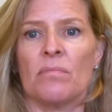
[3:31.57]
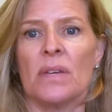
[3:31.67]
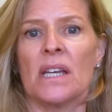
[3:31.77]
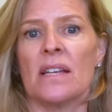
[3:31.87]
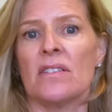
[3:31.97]

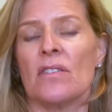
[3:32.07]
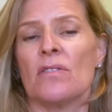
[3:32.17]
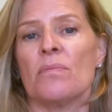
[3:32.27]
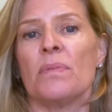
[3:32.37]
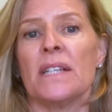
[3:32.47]
Because
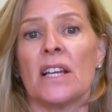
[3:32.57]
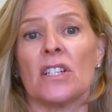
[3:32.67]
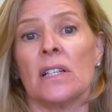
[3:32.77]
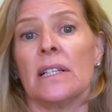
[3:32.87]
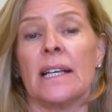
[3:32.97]
there's
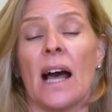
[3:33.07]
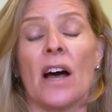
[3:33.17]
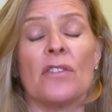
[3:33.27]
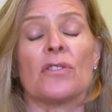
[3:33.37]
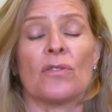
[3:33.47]
potentially
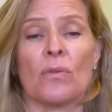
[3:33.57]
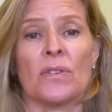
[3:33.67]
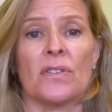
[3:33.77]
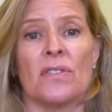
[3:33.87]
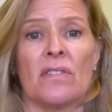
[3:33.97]
other
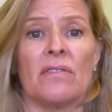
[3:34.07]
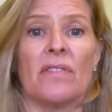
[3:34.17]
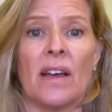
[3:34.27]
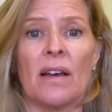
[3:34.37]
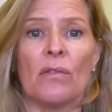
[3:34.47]
sources
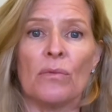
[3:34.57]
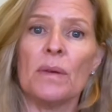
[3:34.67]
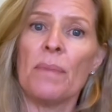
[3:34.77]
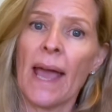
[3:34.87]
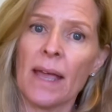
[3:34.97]
of
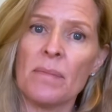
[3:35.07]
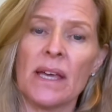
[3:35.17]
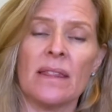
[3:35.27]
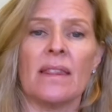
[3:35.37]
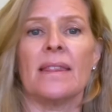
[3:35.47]

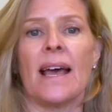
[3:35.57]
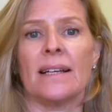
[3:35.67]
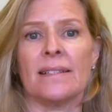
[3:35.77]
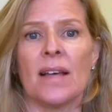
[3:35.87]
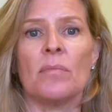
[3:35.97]
repayment
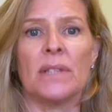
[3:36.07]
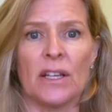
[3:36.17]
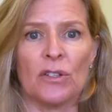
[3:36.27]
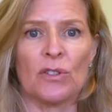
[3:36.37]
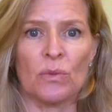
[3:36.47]
that some
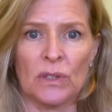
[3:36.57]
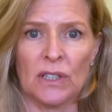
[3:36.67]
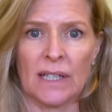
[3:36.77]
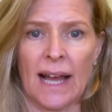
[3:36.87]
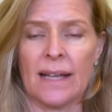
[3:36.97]
lenders will
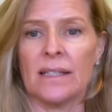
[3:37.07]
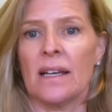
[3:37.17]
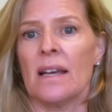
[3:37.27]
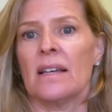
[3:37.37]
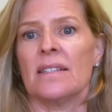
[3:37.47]
look at,
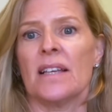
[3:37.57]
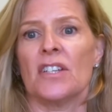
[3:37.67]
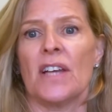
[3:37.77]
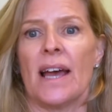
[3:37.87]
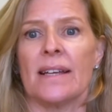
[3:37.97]

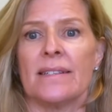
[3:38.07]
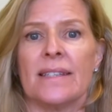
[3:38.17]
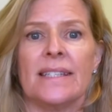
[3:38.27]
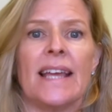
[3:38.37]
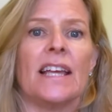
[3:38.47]
such as
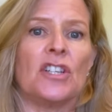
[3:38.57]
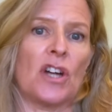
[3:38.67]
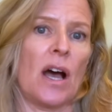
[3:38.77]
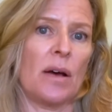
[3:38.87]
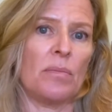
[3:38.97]
the day
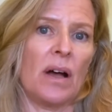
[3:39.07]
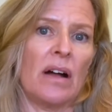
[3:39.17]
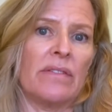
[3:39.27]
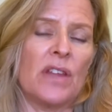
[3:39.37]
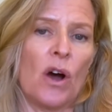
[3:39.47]
job
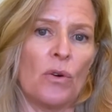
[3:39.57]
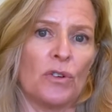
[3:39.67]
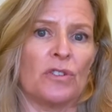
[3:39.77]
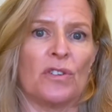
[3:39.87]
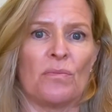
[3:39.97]
of the
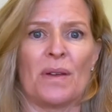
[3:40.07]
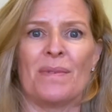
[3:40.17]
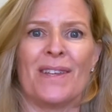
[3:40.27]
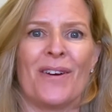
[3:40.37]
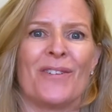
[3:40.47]
owner. So
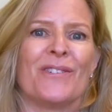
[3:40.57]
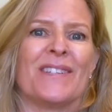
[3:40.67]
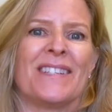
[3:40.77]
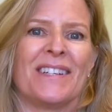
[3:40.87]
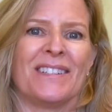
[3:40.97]
maybe the owner
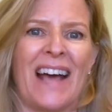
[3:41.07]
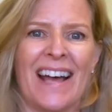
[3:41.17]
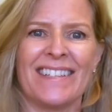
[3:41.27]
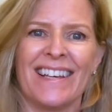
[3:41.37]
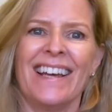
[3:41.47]
still
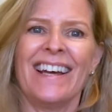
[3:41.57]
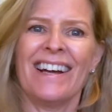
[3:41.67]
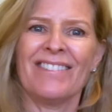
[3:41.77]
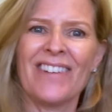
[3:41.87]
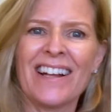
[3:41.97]
has a
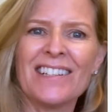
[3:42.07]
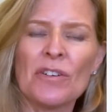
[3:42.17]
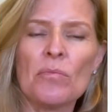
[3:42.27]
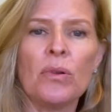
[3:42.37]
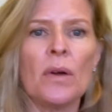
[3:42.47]

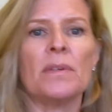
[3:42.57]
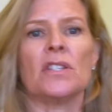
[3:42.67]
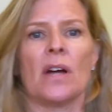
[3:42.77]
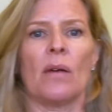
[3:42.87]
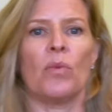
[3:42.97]
regular
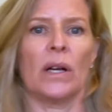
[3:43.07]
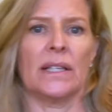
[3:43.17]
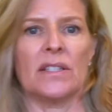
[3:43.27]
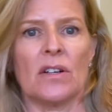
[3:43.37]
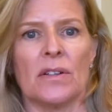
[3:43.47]
employment job while
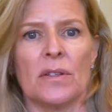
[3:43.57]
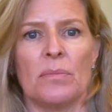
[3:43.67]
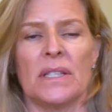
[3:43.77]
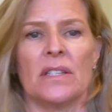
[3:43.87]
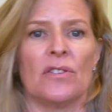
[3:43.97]
they start the
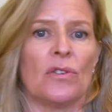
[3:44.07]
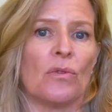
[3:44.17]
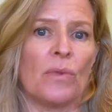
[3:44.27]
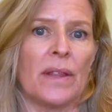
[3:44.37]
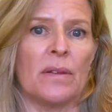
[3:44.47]
business
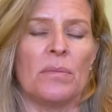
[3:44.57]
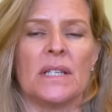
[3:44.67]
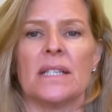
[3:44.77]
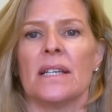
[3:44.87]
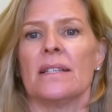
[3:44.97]
or run the
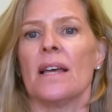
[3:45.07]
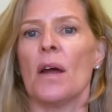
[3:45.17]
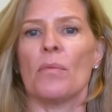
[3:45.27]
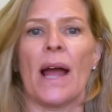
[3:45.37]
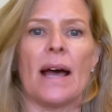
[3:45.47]
business.
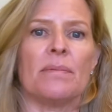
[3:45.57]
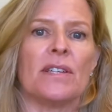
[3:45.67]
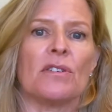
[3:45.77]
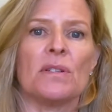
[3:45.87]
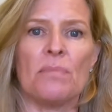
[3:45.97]
Perhaps
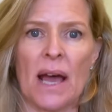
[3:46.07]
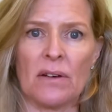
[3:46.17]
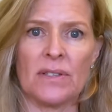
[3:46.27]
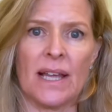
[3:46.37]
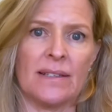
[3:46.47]
their
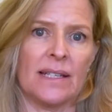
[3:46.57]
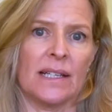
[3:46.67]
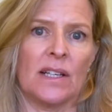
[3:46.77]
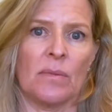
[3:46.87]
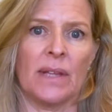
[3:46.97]
spouse has
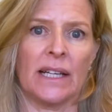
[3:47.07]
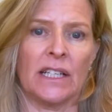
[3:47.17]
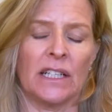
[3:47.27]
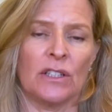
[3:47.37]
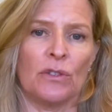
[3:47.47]
income that
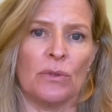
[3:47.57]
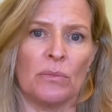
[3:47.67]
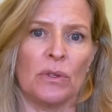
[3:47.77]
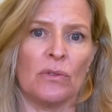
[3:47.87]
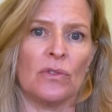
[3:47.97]
can
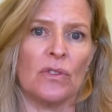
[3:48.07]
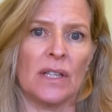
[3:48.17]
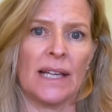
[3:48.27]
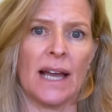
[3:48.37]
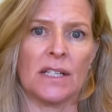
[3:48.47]
contribute to
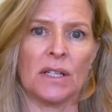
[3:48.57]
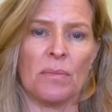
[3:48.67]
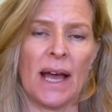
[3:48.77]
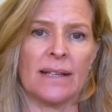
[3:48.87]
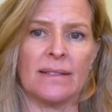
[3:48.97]
the cash
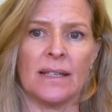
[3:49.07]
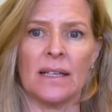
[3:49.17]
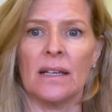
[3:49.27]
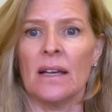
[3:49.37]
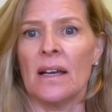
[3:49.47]

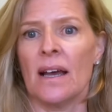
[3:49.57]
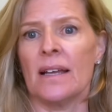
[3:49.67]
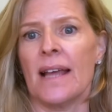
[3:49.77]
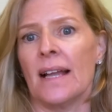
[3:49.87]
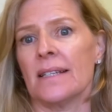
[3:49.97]
capacity
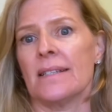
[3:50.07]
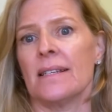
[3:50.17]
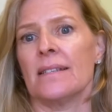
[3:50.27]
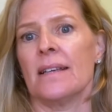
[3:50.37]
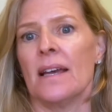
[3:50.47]

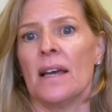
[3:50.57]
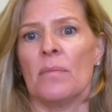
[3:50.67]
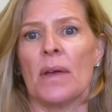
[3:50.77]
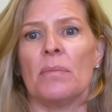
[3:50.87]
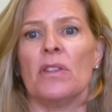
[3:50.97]
analysis.
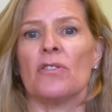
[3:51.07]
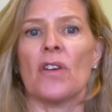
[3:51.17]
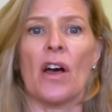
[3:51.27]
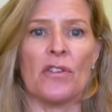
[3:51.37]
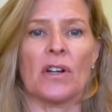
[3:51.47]
Maybe
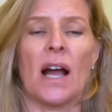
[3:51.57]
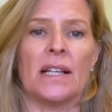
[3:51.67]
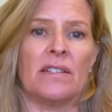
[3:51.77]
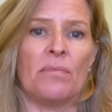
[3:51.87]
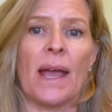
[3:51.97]
there's other
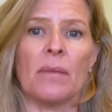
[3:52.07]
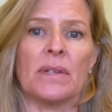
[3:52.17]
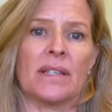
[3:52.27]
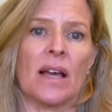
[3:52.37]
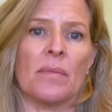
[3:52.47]
kinds of
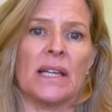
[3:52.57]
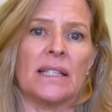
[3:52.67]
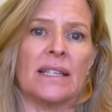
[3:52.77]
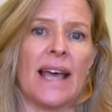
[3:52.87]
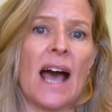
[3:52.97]
payments coming
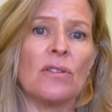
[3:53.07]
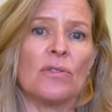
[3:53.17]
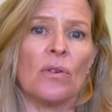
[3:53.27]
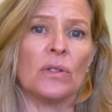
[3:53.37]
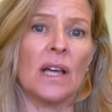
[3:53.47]
into the
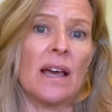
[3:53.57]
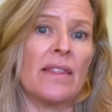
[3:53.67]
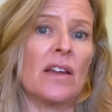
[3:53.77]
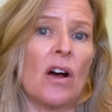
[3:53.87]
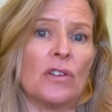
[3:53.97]
household
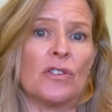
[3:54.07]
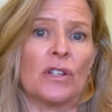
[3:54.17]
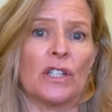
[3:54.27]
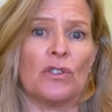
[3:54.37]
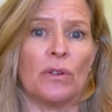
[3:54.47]
that
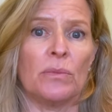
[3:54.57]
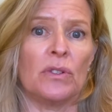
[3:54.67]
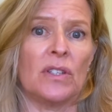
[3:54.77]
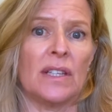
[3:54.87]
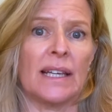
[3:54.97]
also
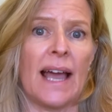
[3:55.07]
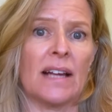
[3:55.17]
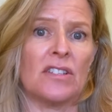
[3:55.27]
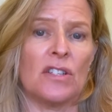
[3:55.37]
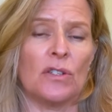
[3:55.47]
contribute to the
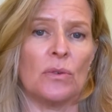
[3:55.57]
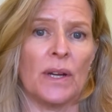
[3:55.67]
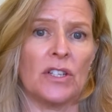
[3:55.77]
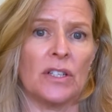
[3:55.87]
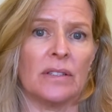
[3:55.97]
cash
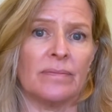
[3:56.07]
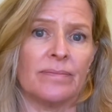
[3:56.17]
situation.